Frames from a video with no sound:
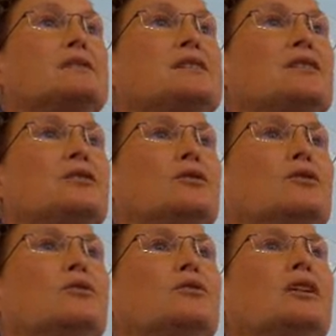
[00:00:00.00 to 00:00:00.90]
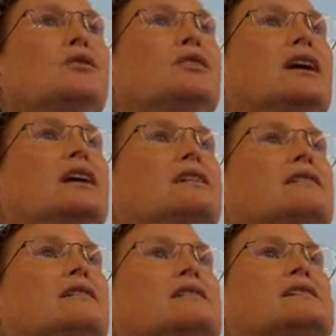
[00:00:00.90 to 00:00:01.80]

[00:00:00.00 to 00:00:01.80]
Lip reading: So you can